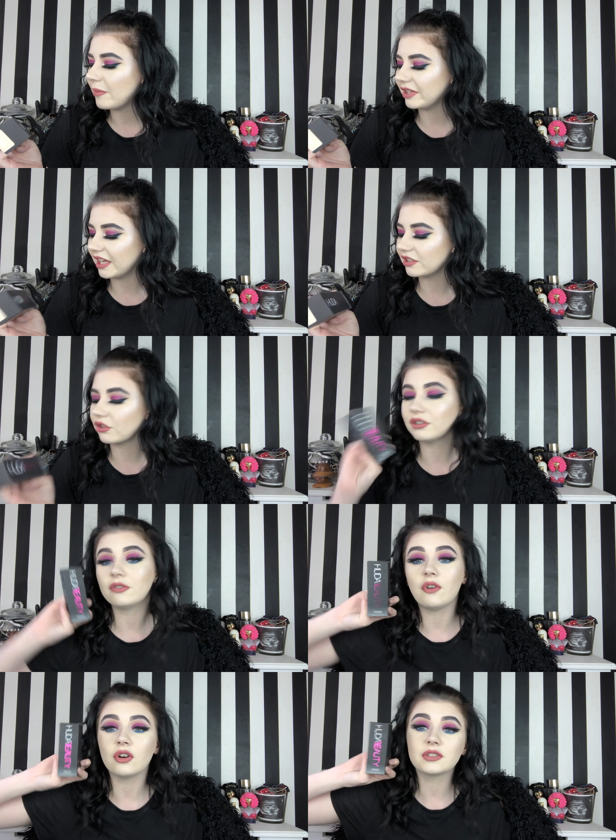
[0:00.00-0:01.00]
But yeah, it's called the
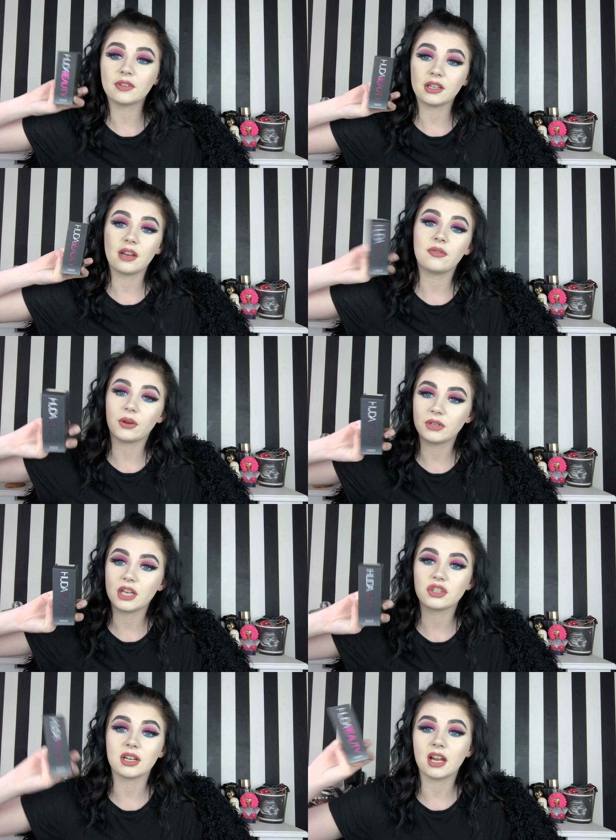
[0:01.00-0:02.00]
Fauxfilter
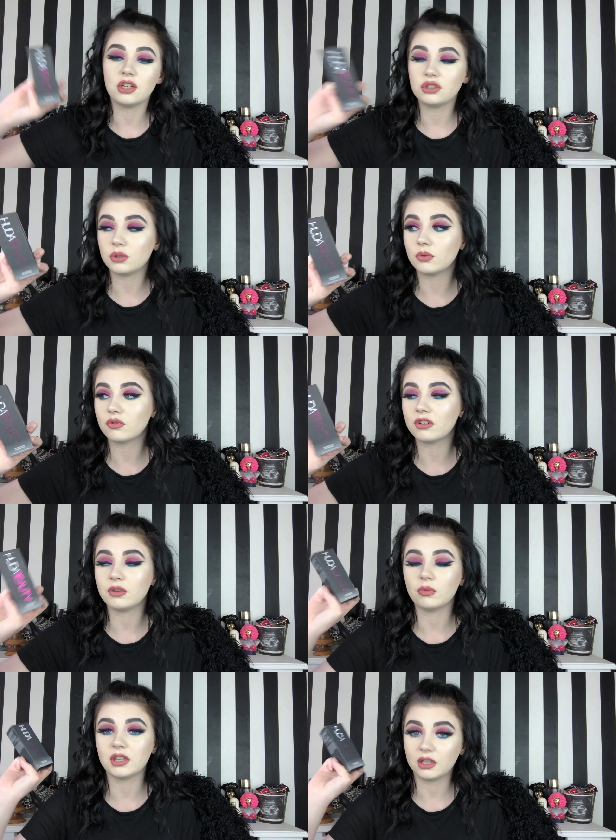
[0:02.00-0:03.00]
foundation, and I do agree
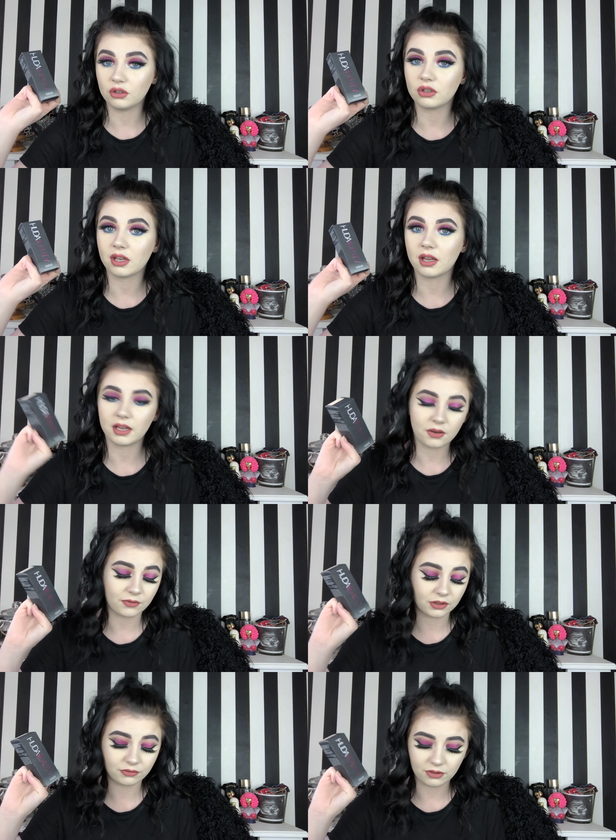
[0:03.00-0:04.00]
with it looking like a
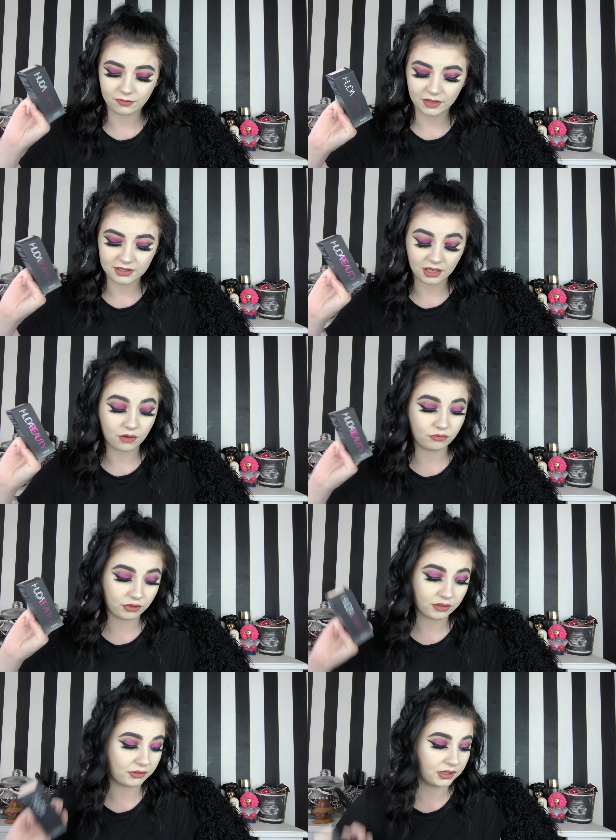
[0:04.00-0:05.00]
filter on your face. I
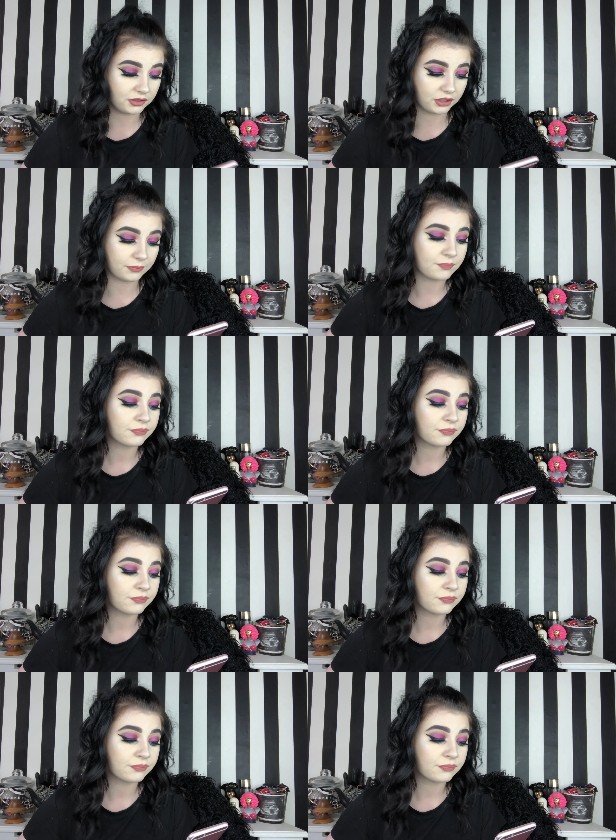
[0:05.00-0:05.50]
really, really do.